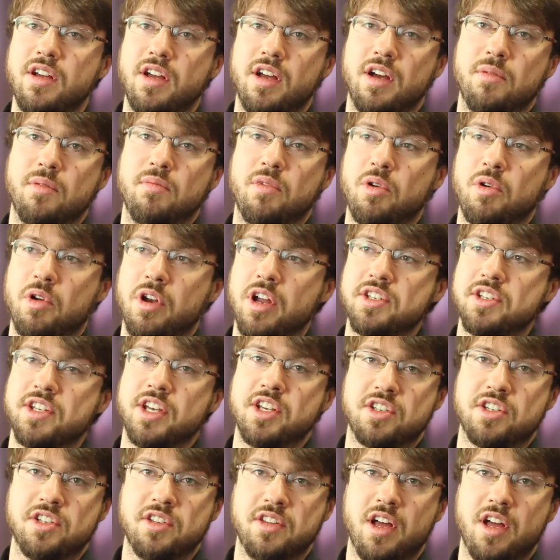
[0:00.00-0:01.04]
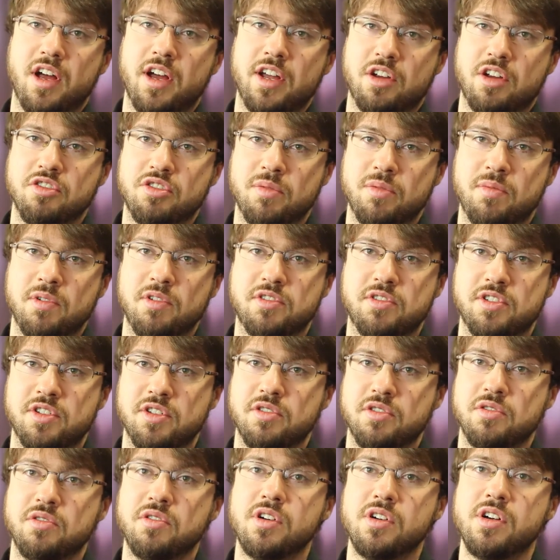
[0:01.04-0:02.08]
organisation that I contribute
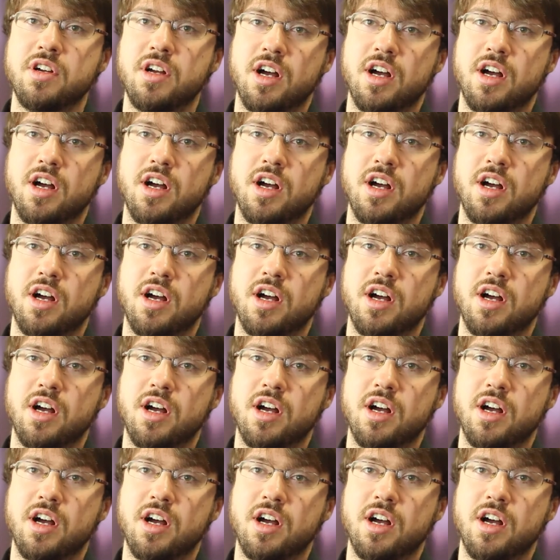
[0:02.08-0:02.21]
to